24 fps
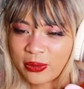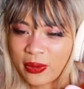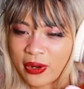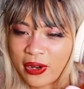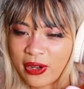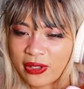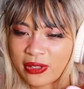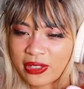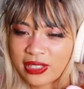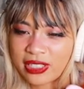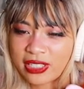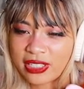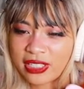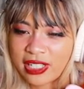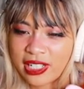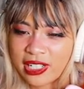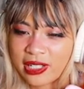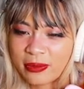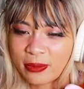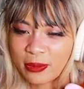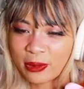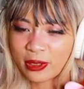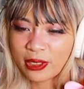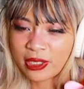Whoa, this
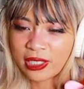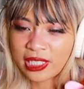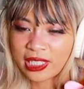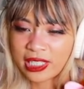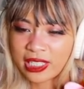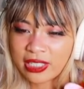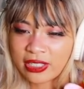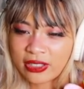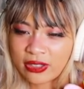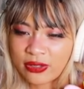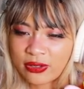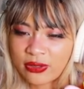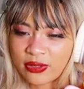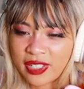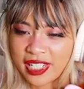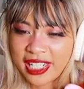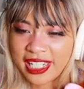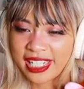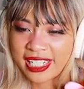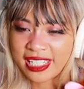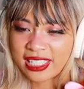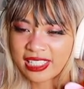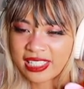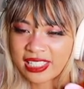neighborhood is
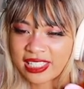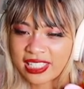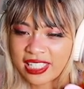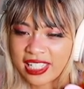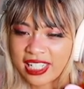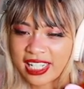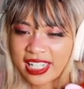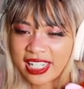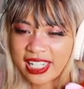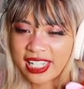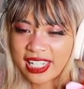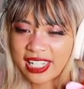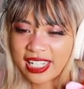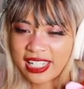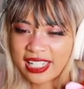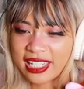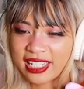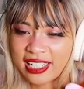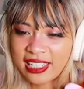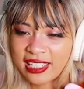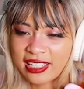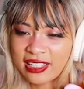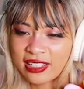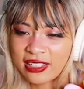
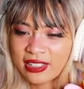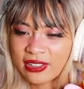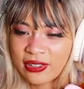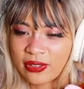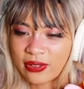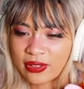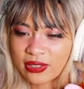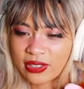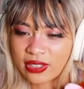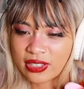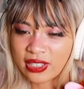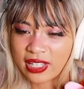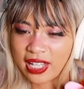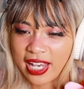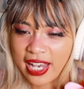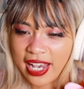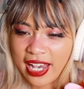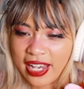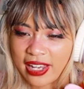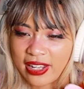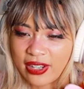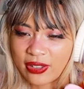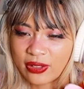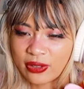fancy. What's
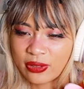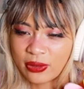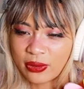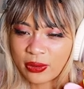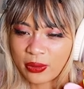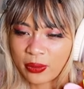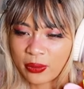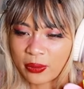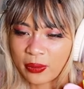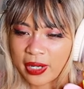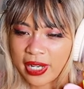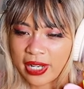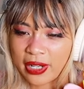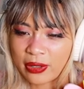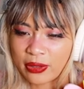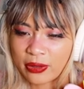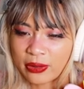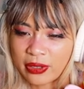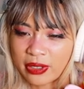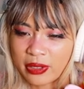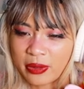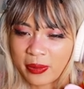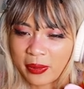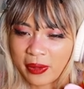that? Oh, wait,
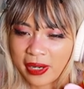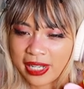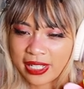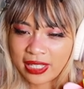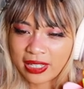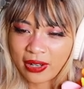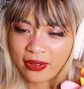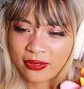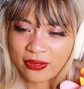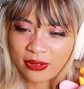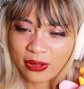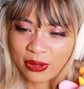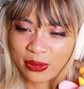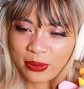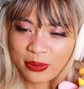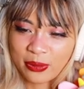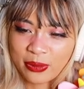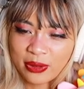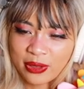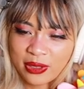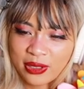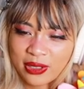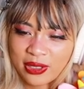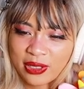who are you buying that from?
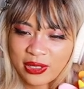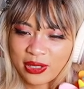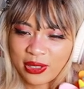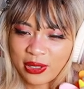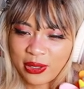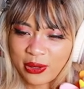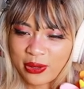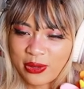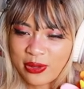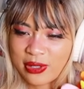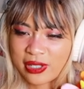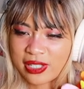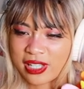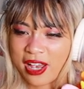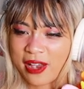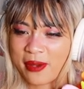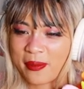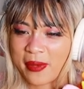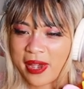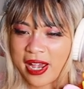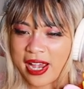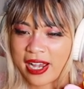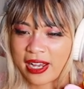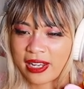Who's
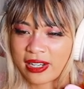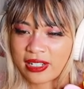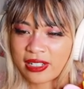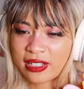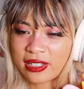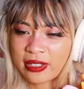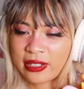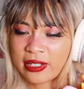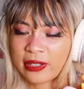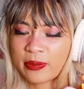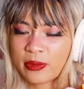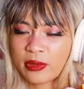that man?